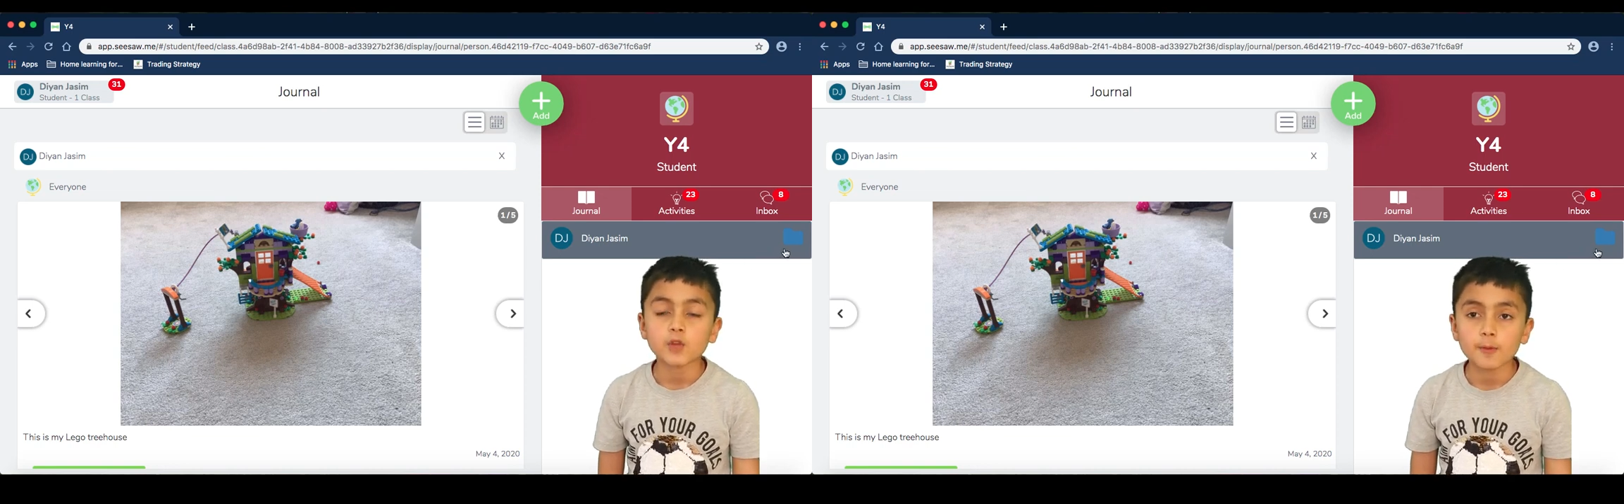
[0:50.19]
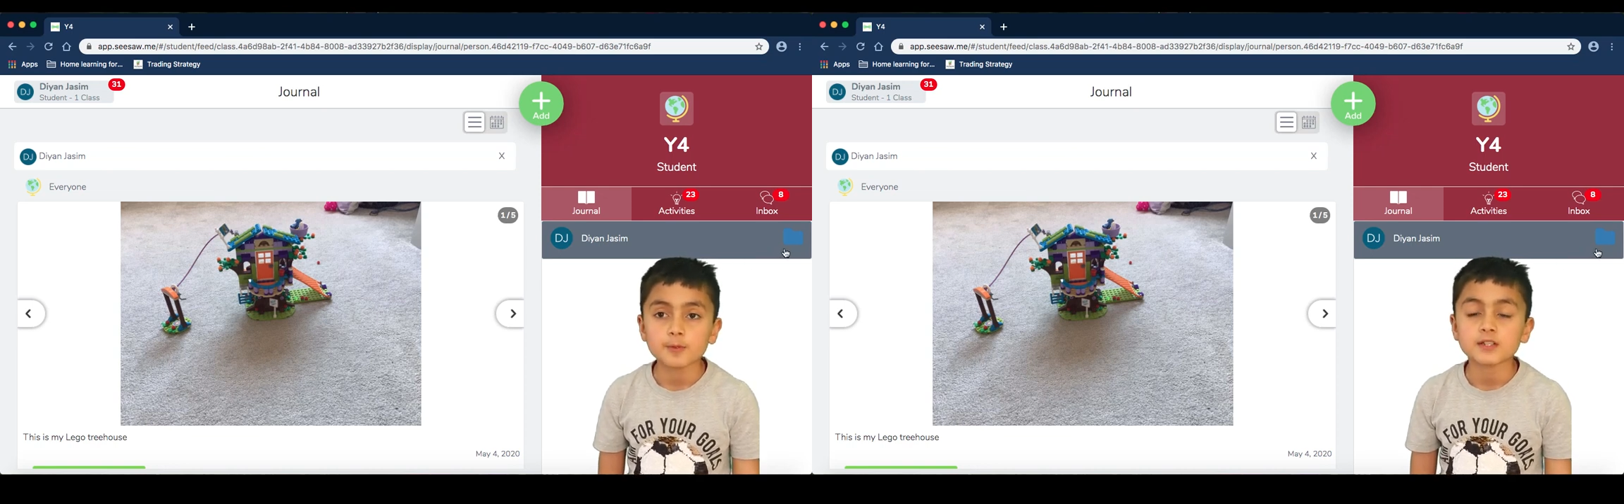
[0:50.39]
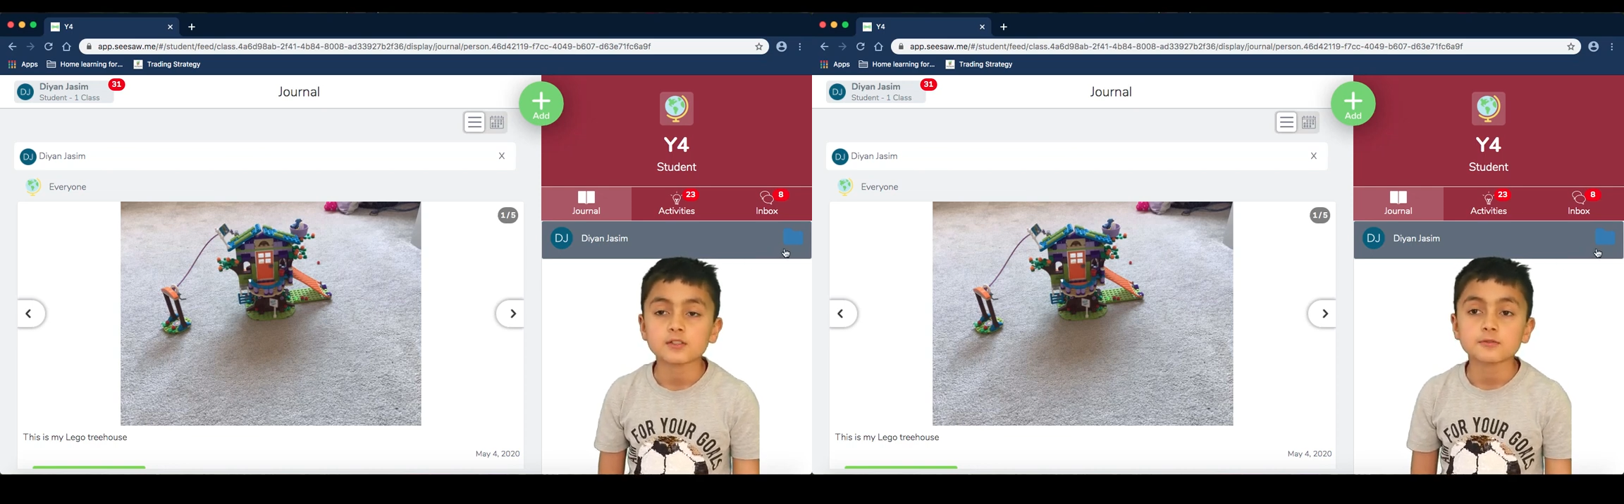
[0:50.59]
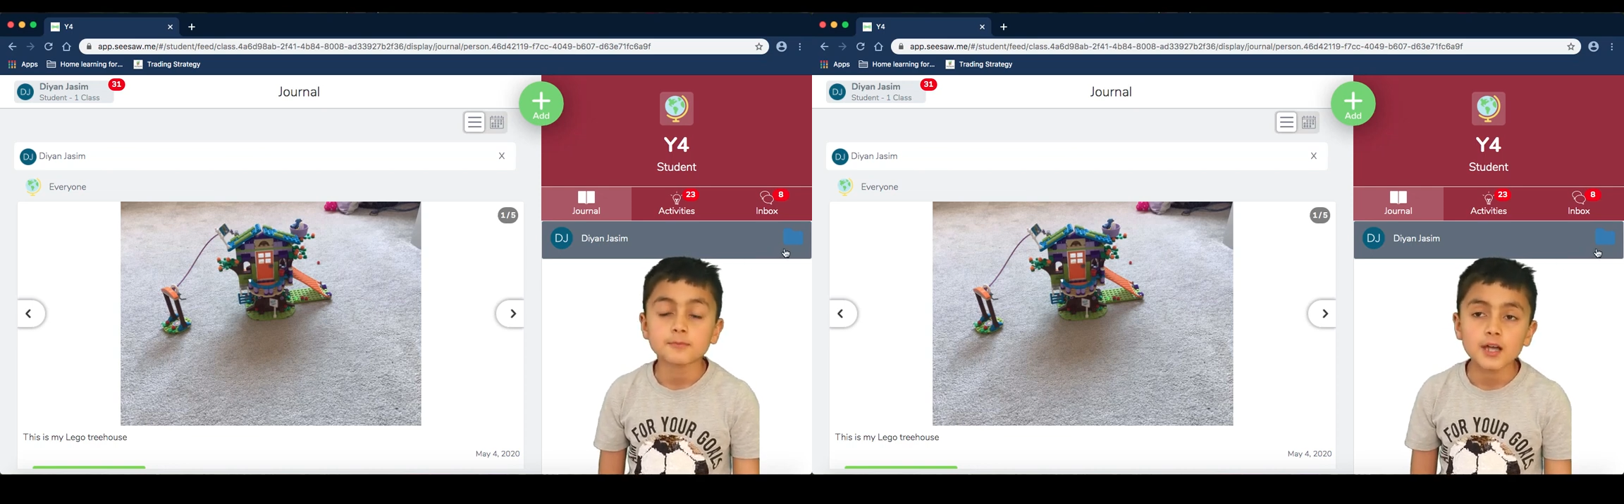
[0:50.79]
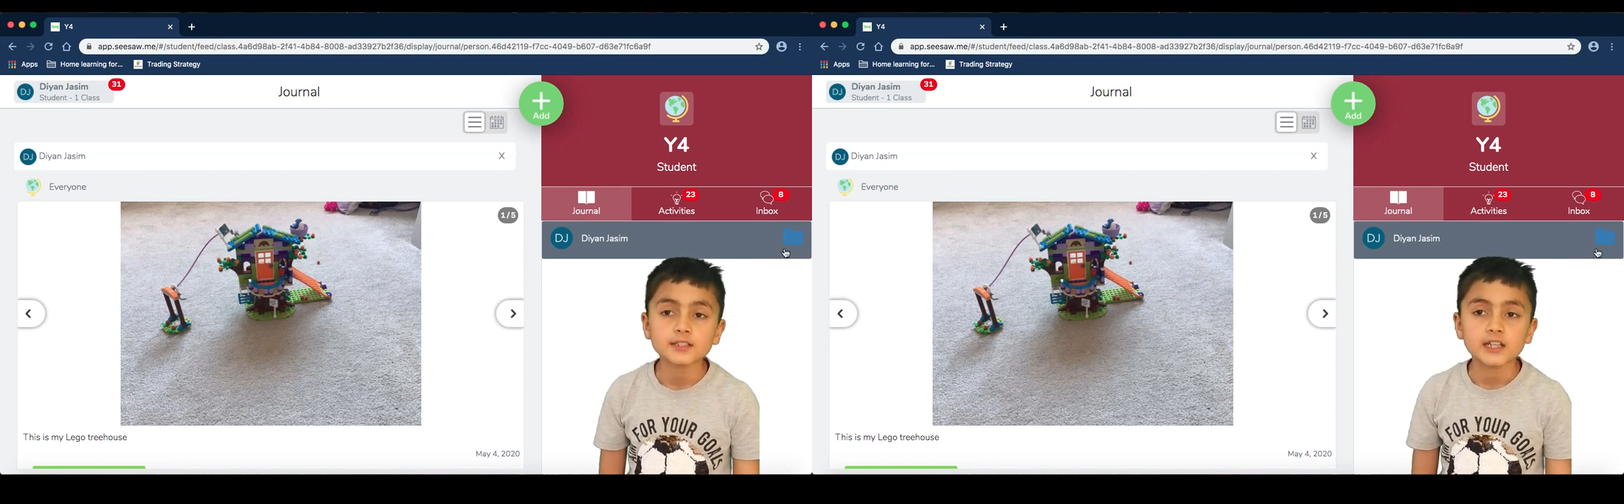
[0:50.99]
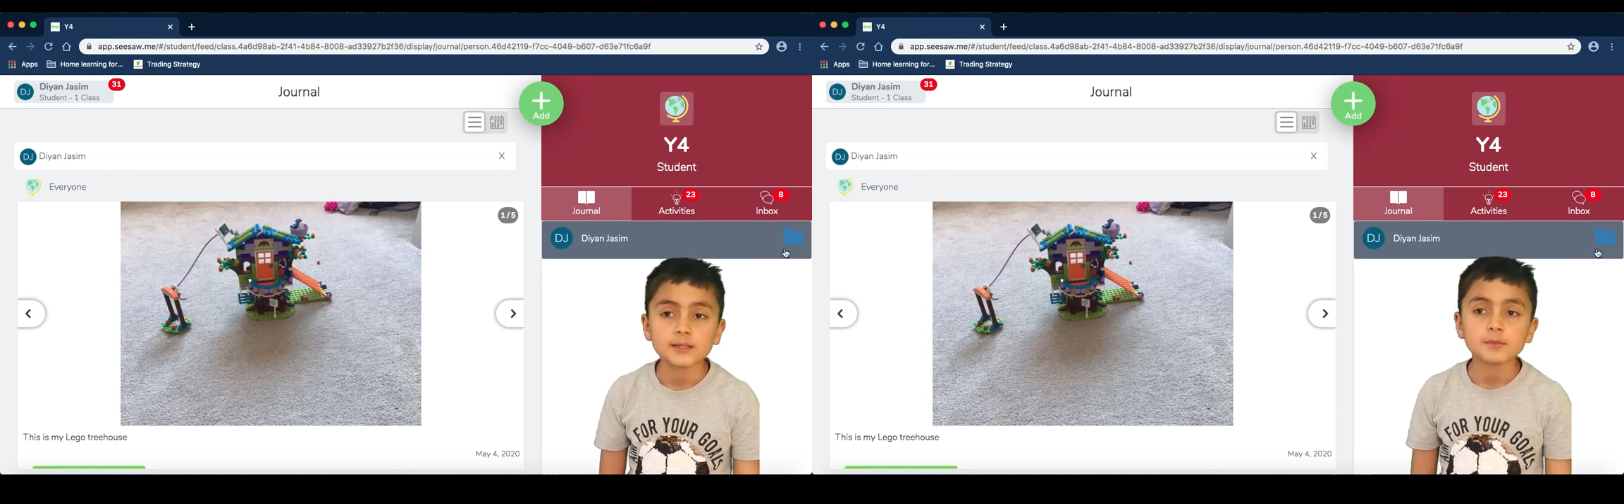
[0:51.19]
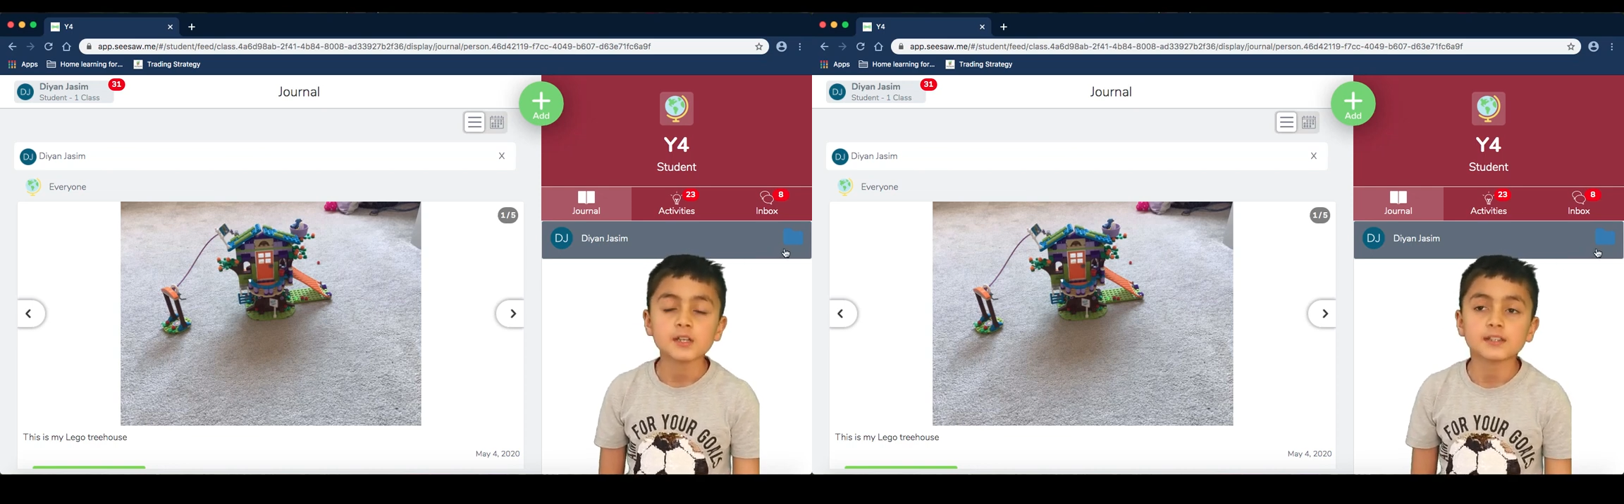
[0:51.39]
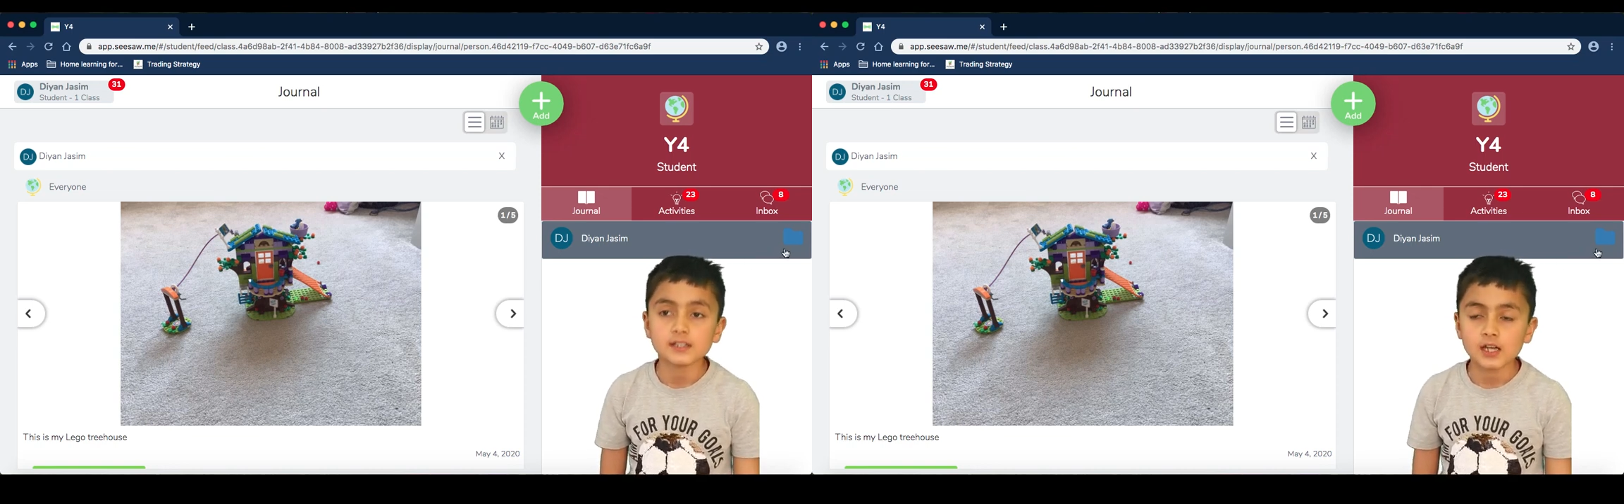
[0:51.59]
opposite to my name,
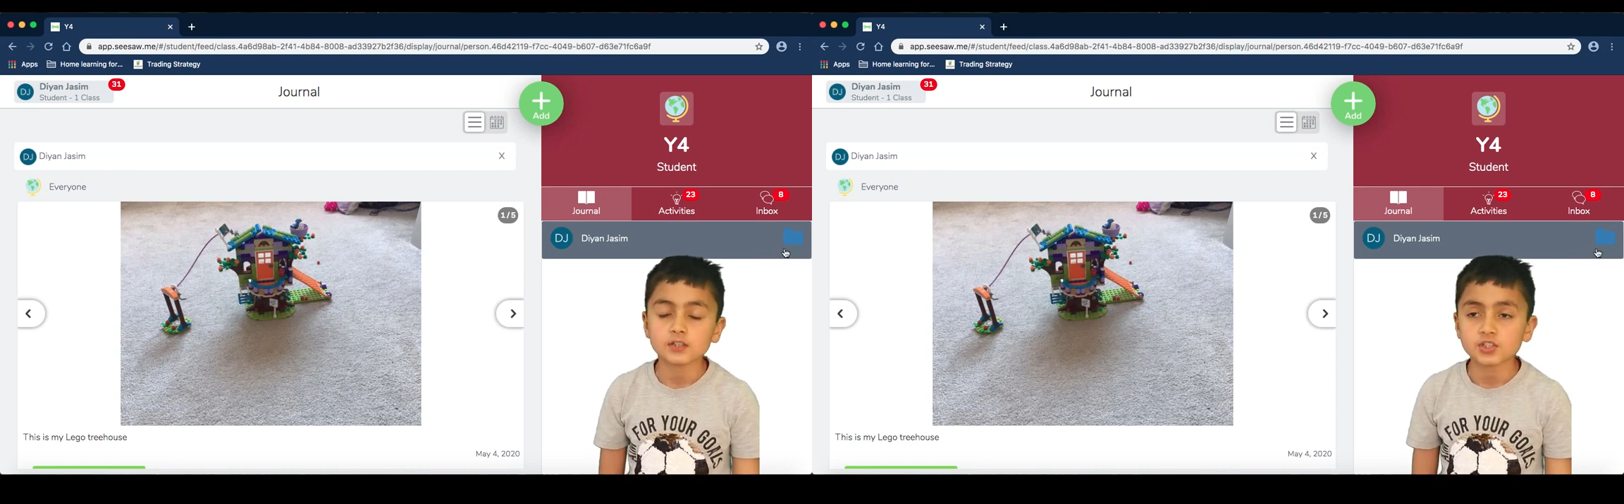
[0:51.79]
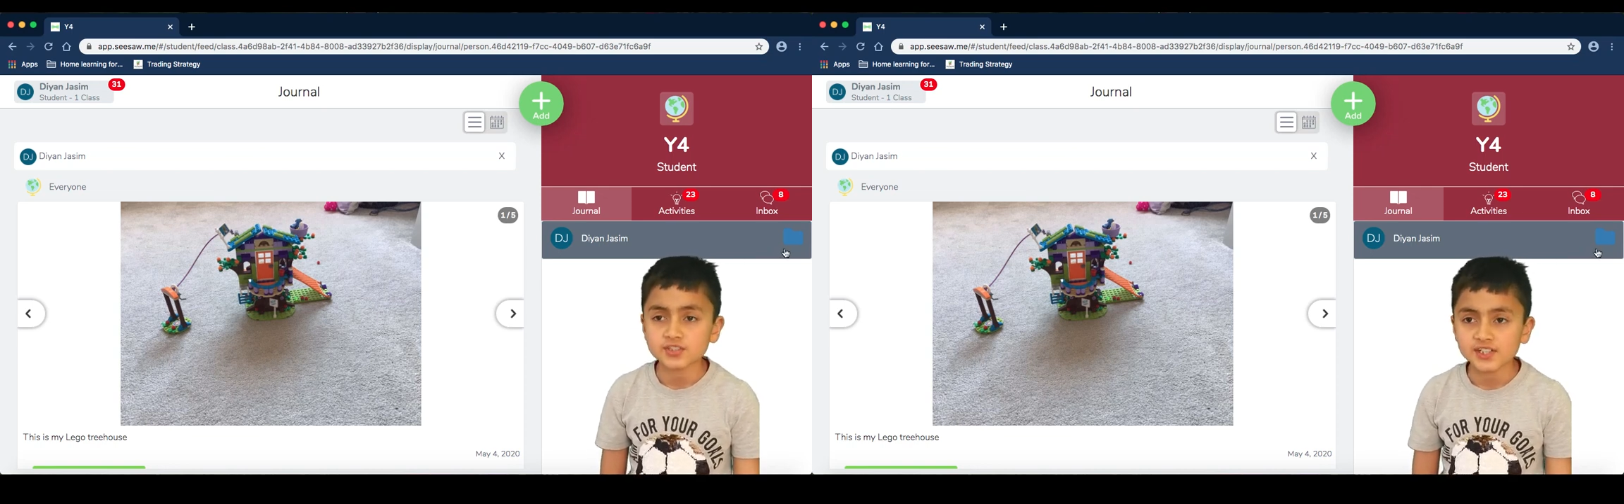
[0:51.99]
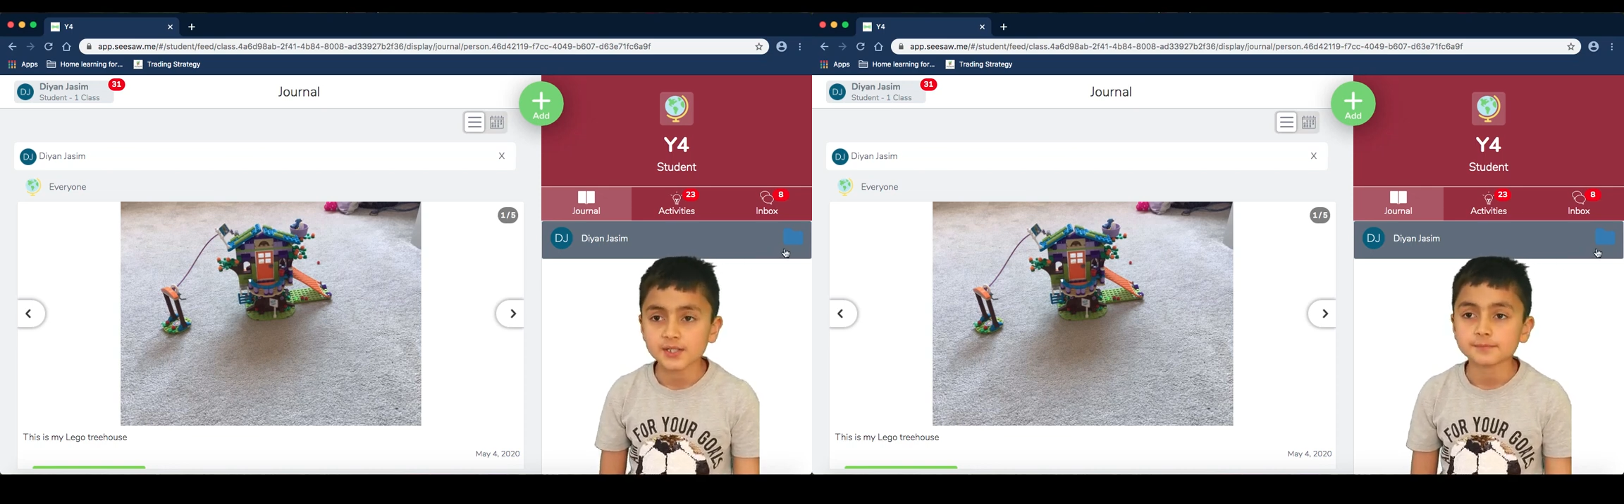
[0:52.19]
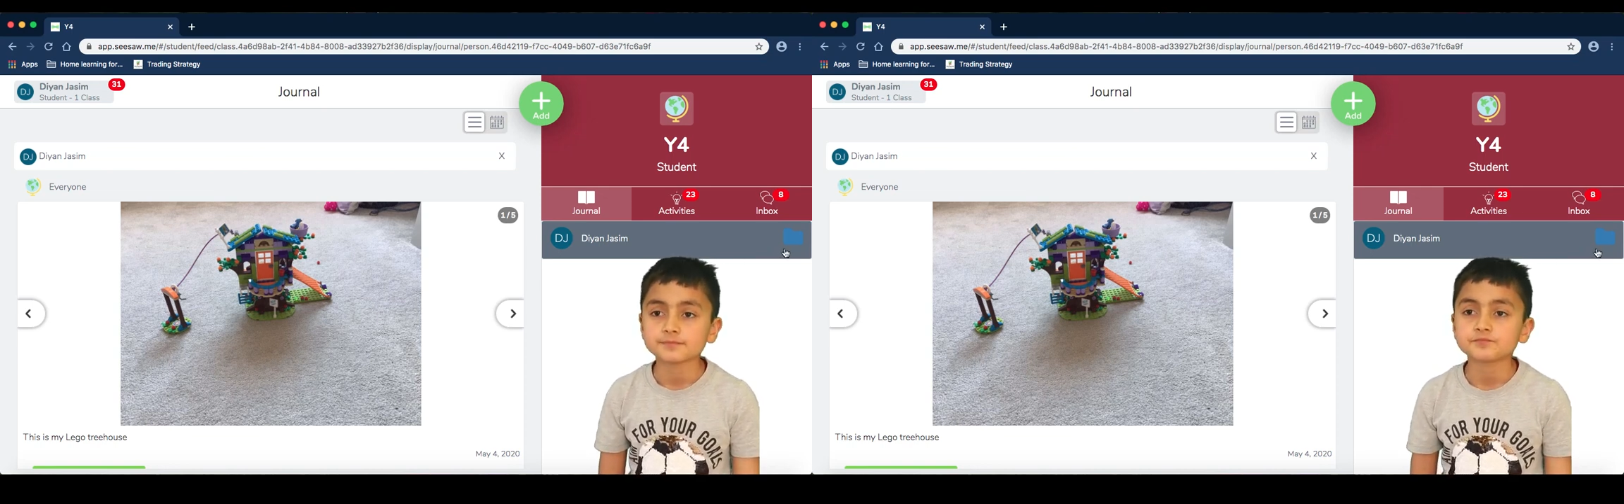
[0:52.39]
DJ&RZ.